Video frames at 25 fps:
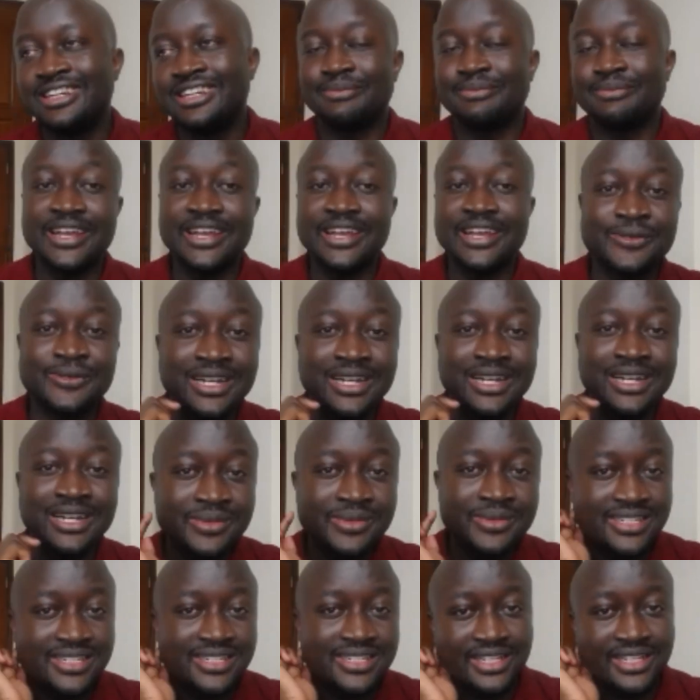But anyway, let
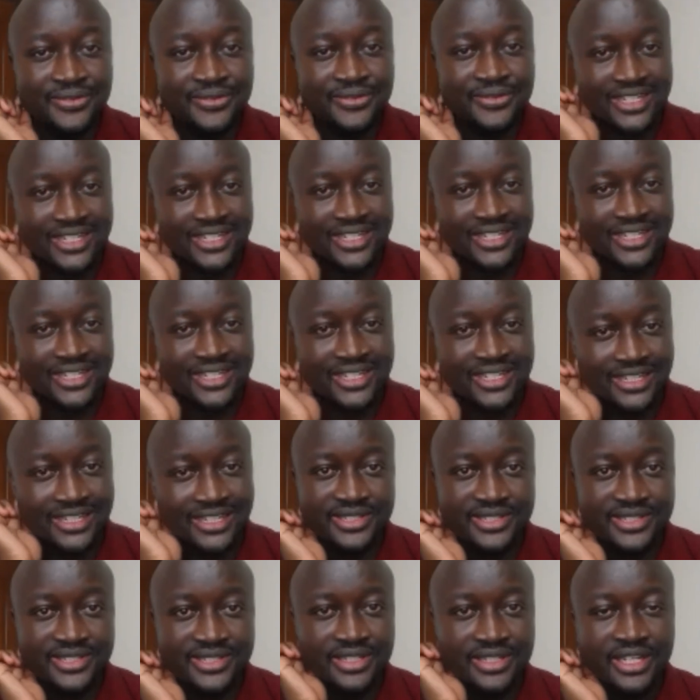me just give it an
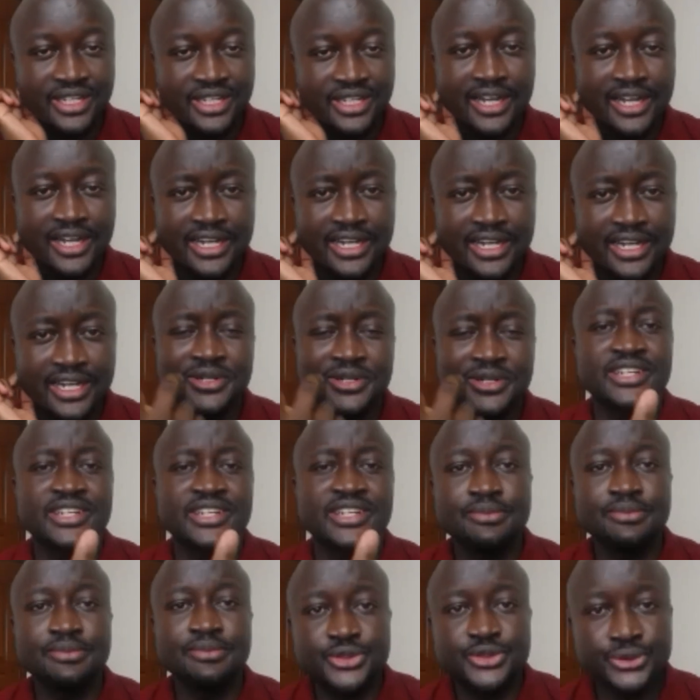attempt. Uh, so when
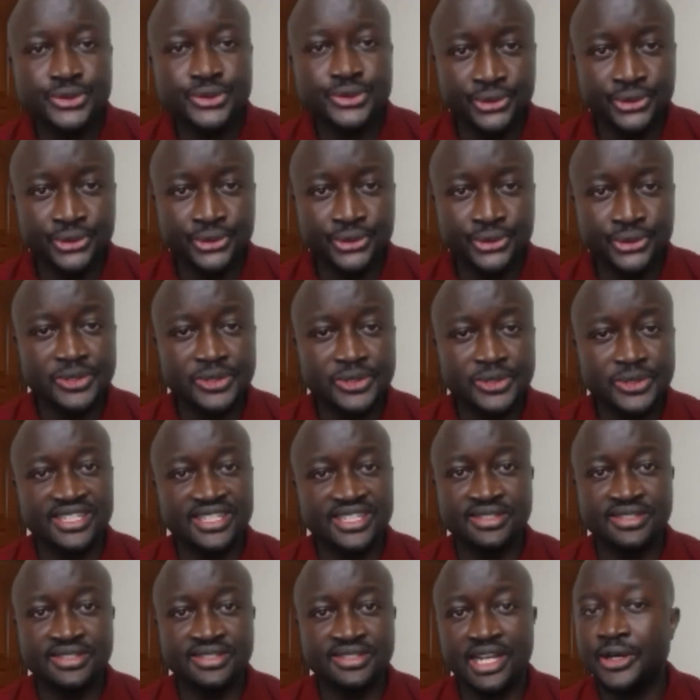it comes to
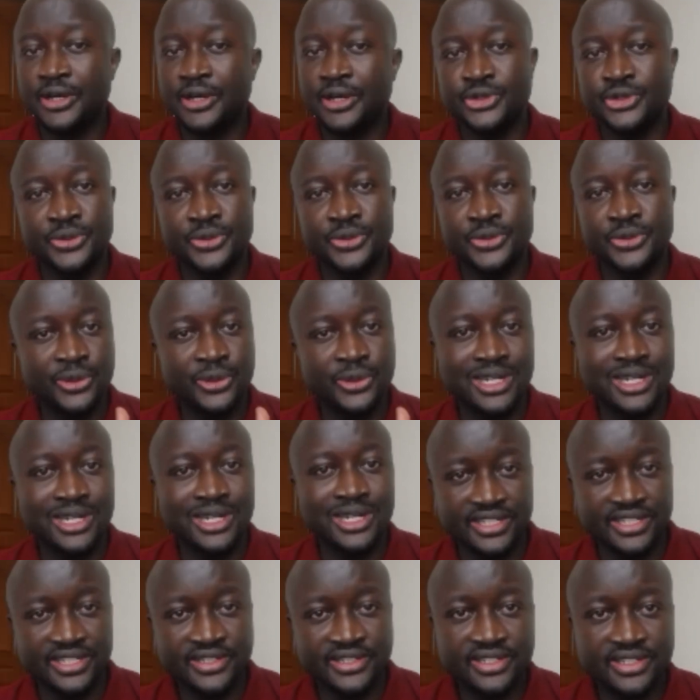equities, how do we look
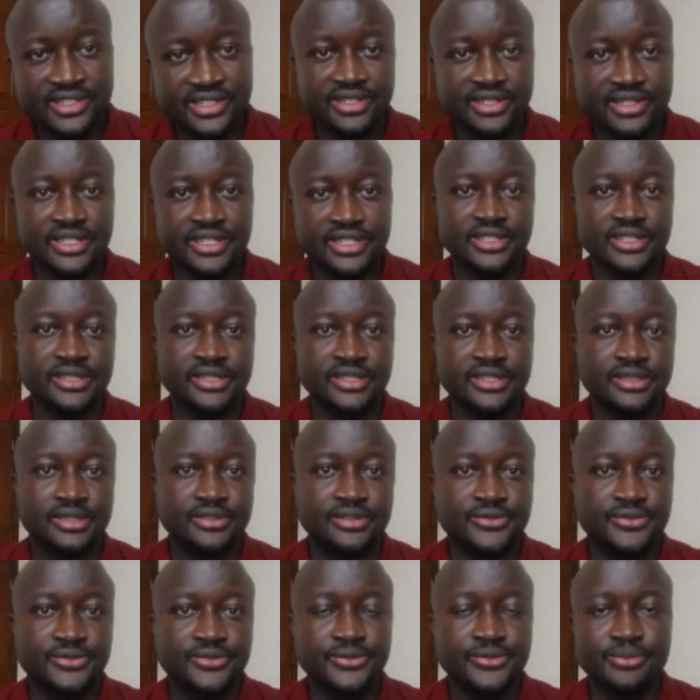at it?
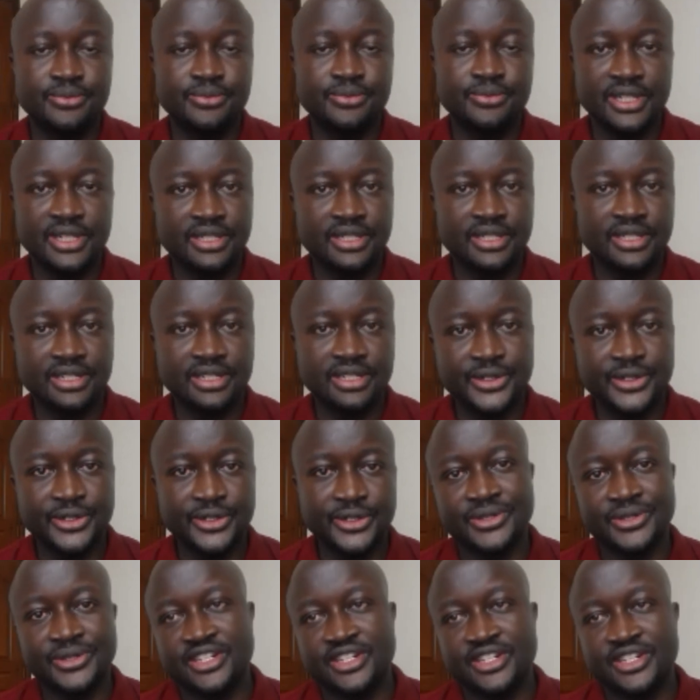Uh, uh, I
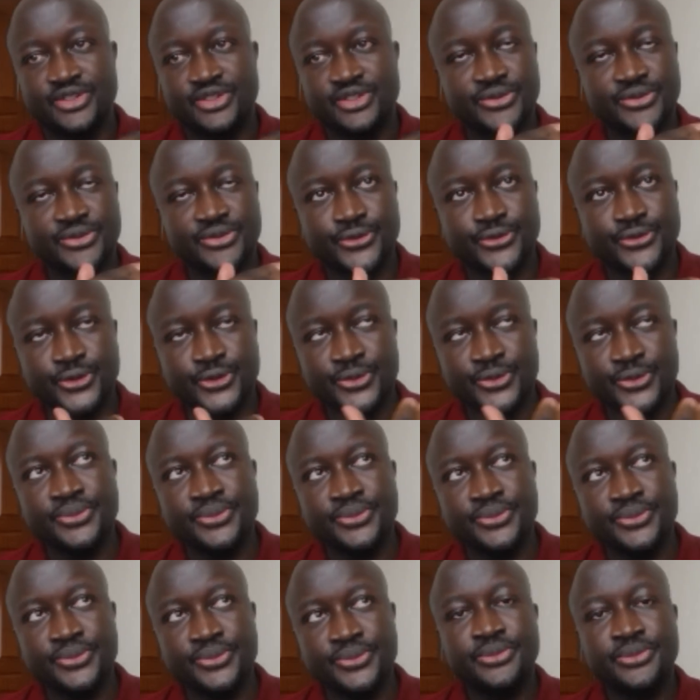know that
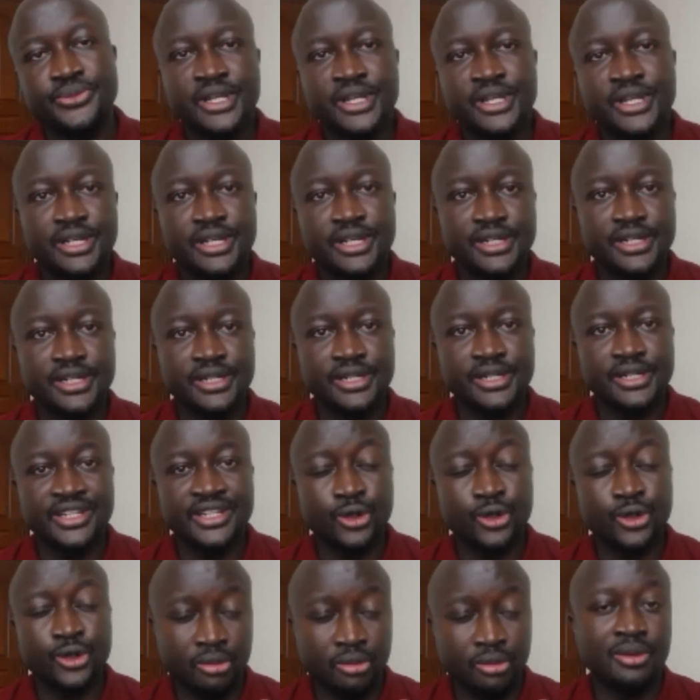from uh, the
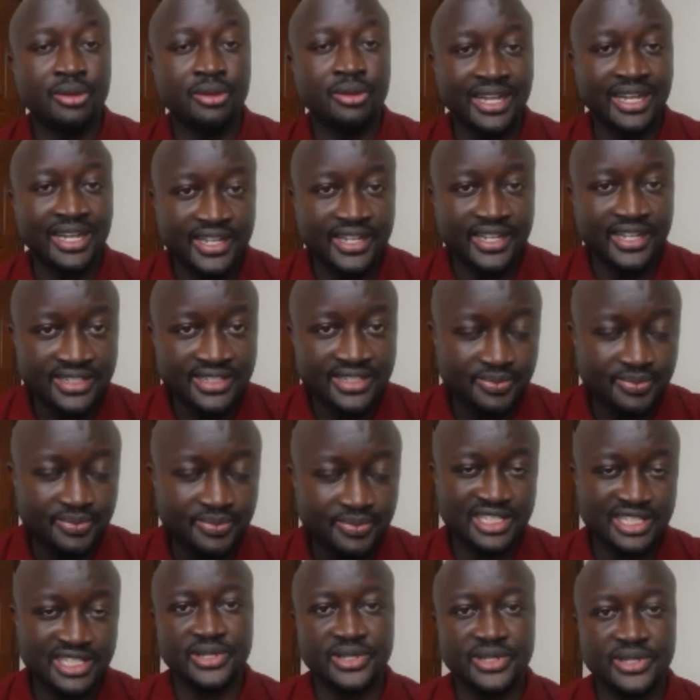global markets
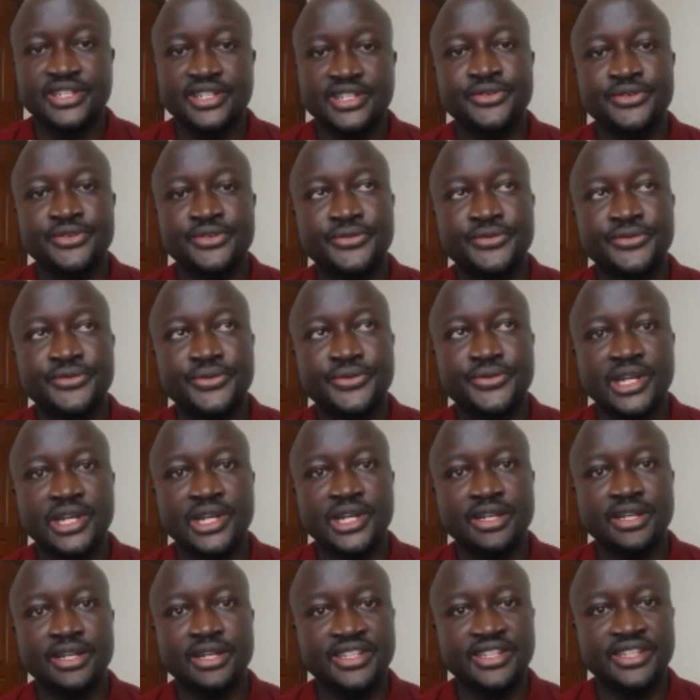perspective,
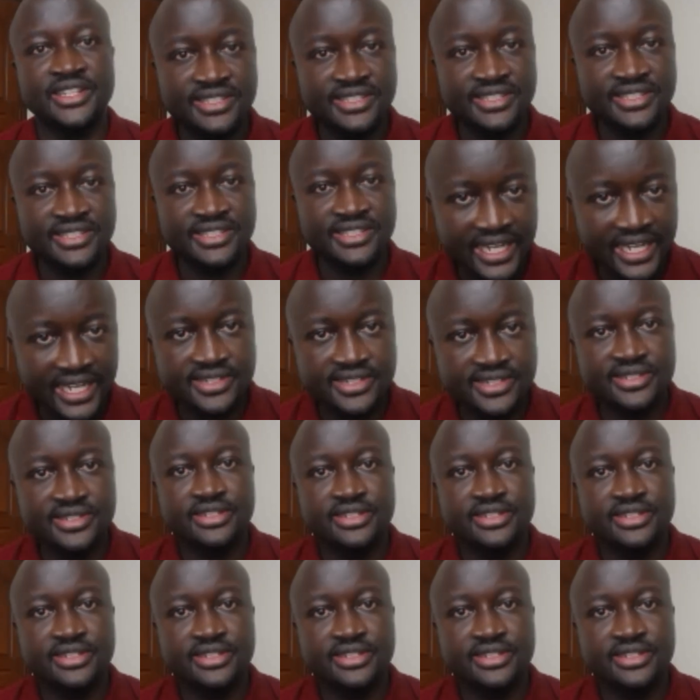uh, there's that